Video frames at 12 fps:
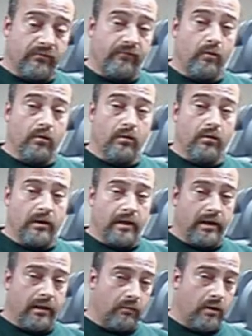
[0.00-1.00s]

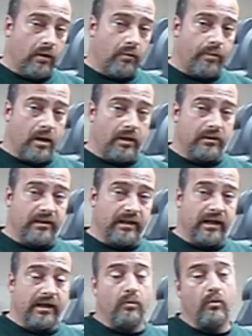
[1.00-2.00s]
4-row pot
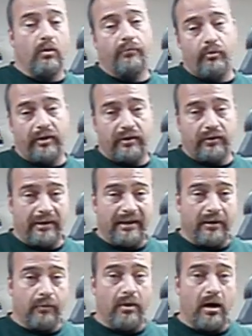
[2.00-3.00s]
stand, the
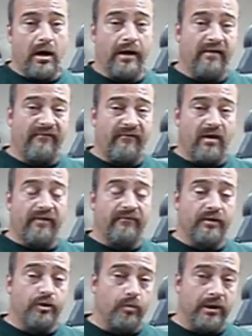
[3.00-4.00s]
1.3-liter pot, a
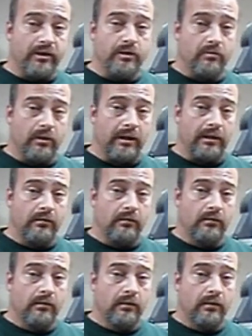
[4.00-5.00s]
5-inch windscreen,
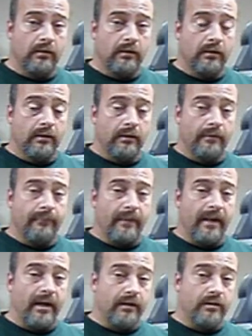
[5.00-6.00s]

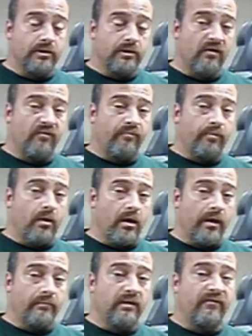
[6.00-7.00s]
and the stove
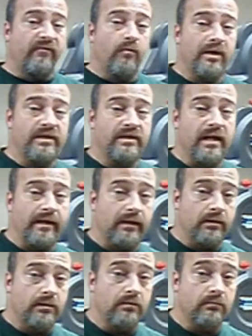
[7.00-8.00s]
primed in 40
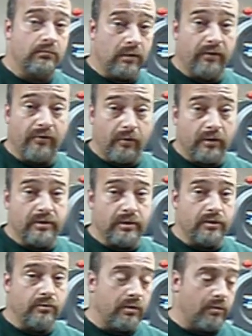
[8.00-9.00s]
seconds in
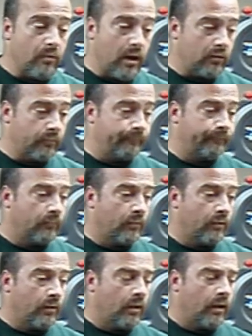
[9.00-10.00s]
36-degree weather,
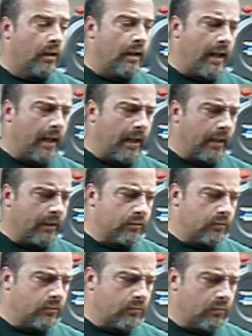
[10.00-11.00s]

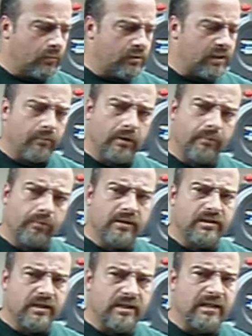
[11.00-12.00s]
and was able to bring
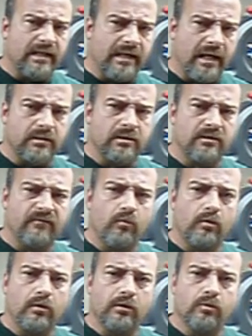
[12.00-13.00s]
16 ounces of
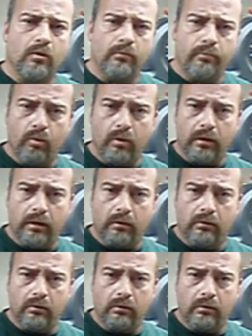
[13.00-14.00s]
water to a boil